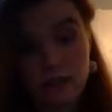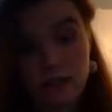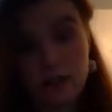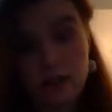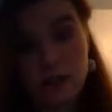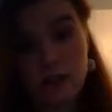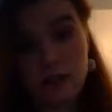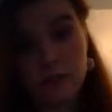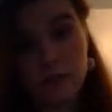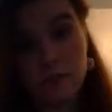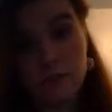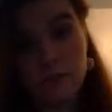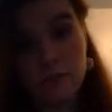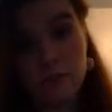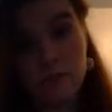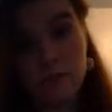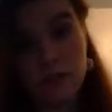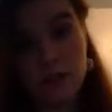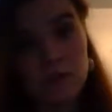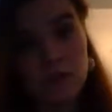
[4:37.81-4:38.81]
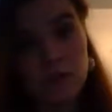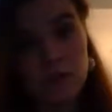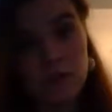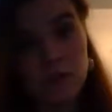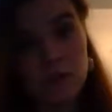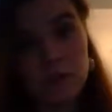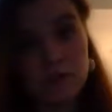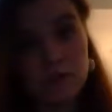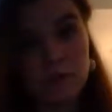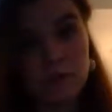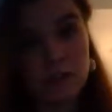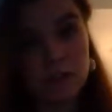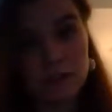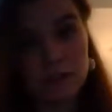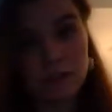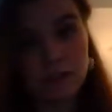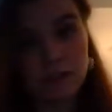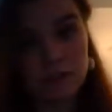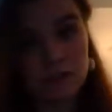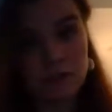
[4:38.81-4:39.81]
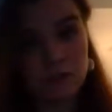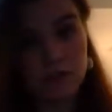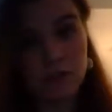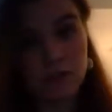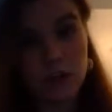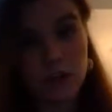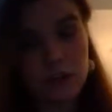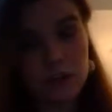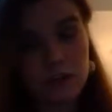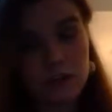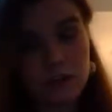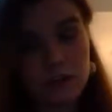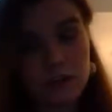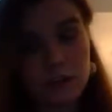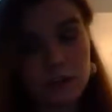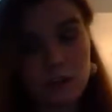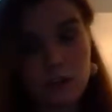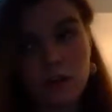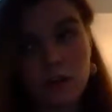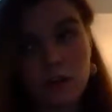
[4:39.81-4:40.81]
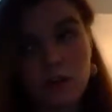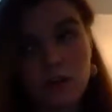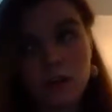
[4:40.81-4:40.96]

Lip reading: That my discounts don't start until